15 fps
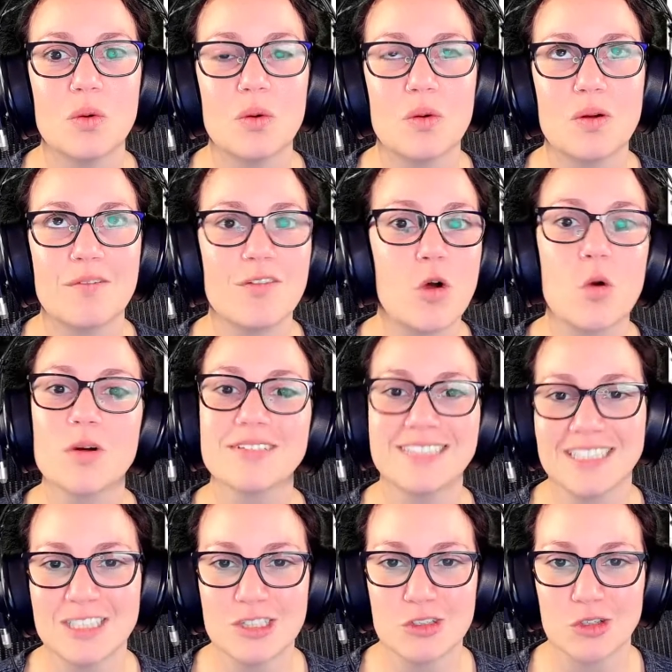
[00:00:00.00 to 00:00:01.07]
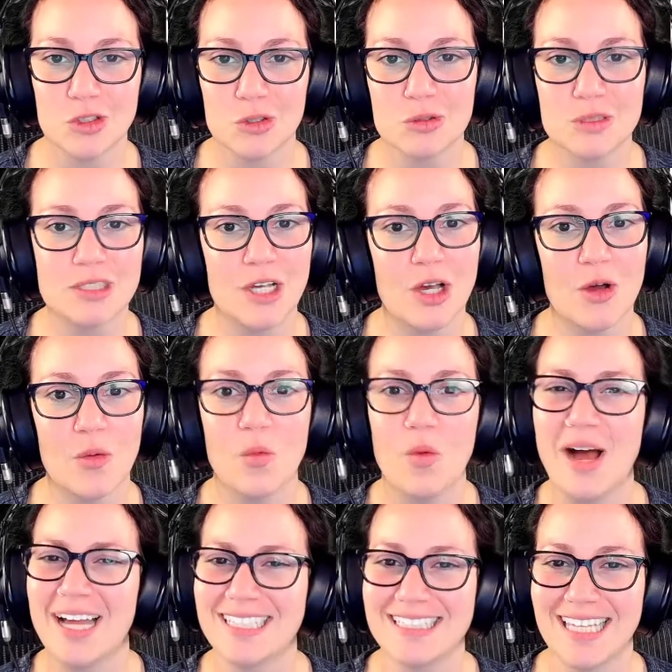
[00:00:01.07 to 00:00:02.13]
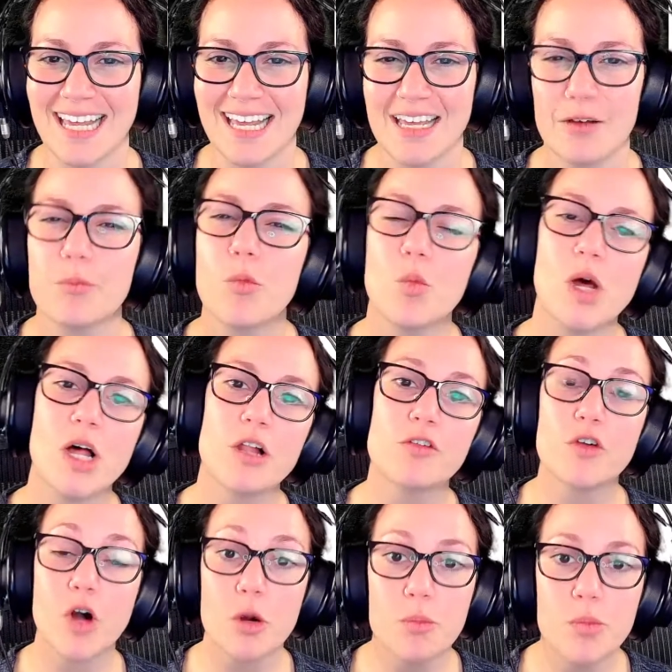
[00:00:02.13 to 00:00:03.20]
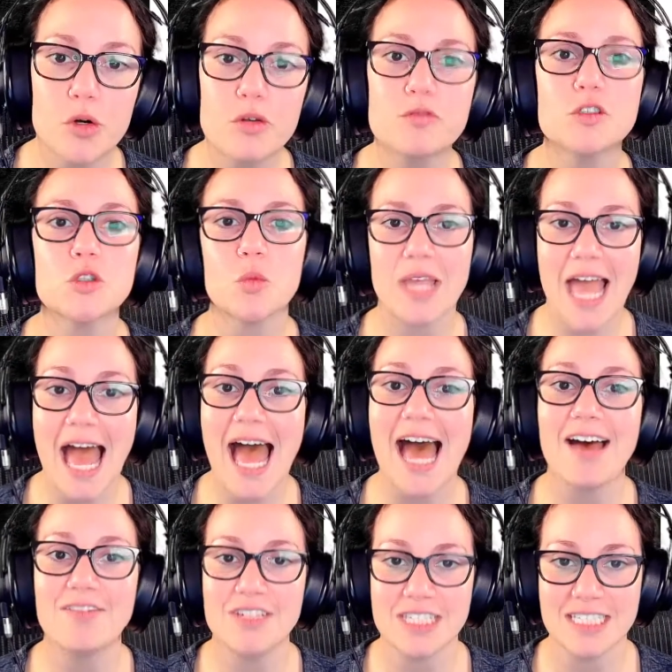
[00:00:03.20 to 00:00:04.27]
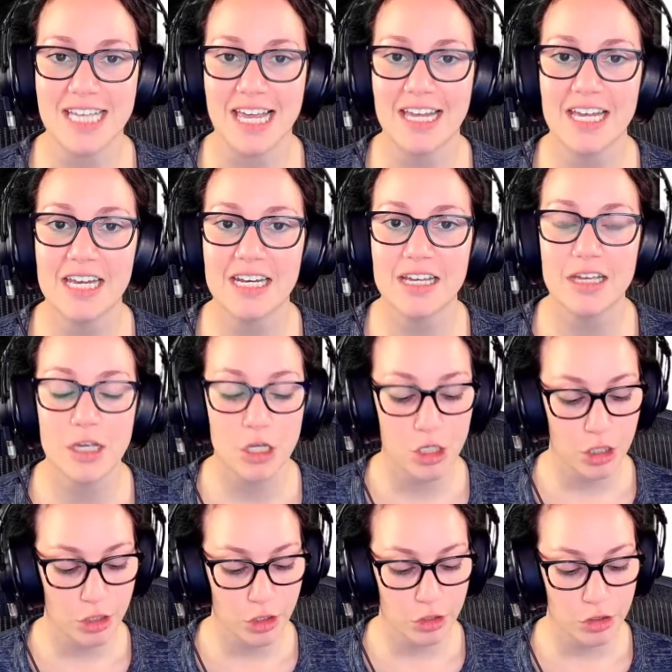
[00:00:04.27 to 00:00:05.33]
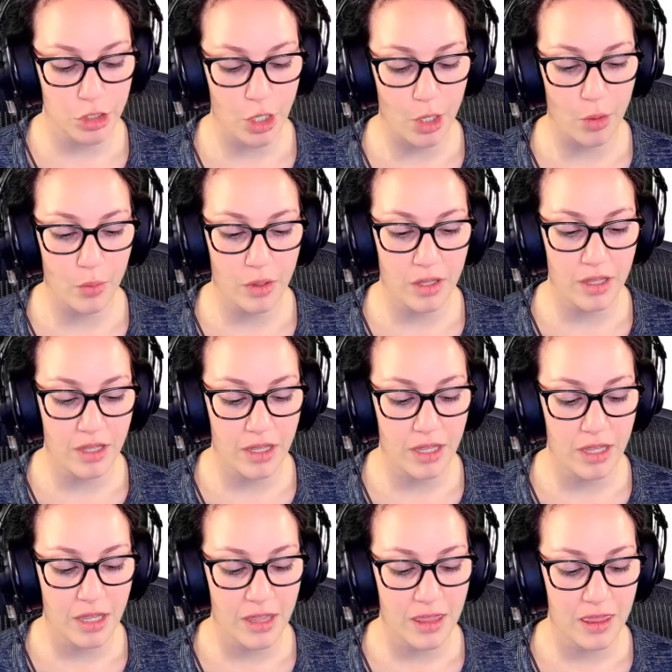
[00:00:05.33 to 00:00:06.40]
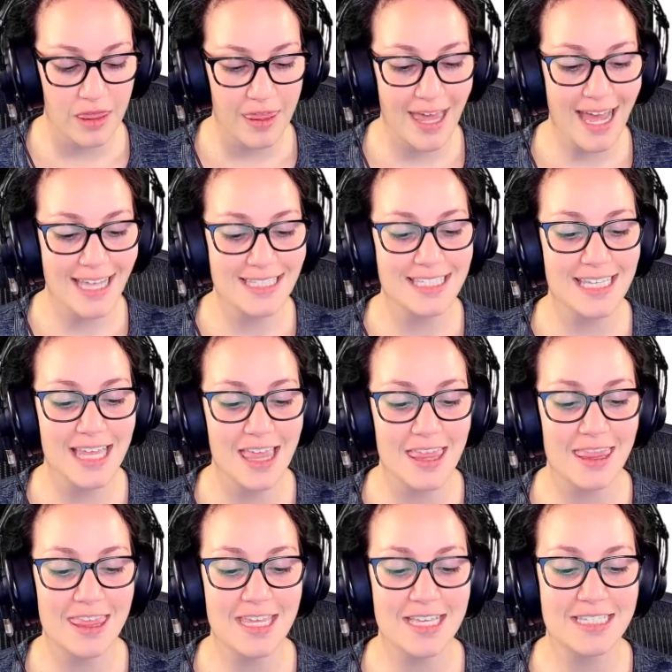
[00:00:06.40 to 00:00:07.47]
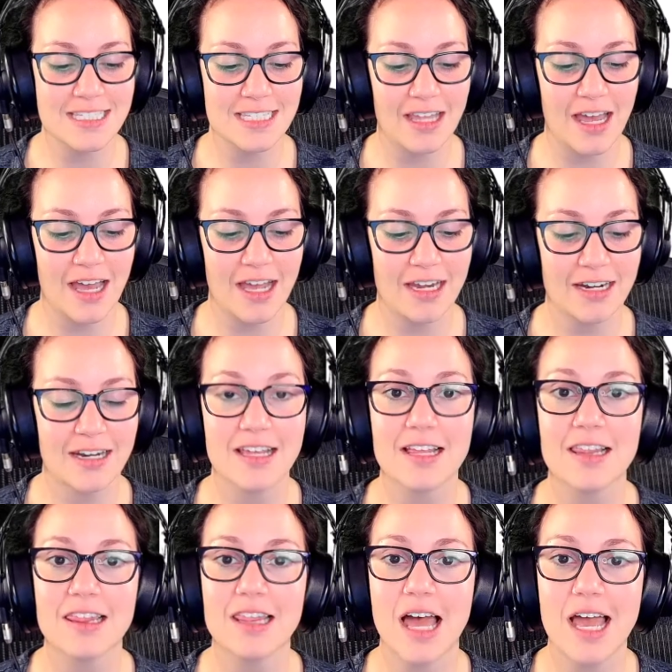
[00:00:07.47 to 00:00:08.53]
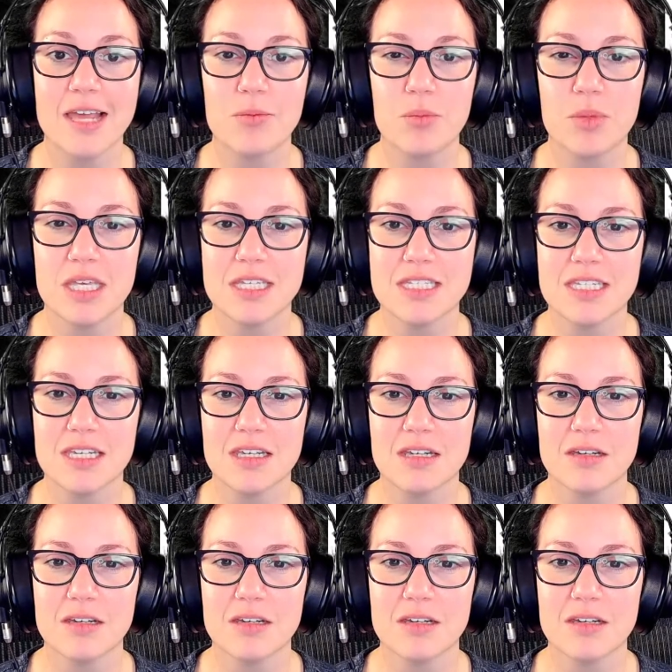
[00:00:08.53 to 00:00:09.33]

Of course it's true, so why say it? Well, for our proofs, we have to say it. So that's this line, line BD.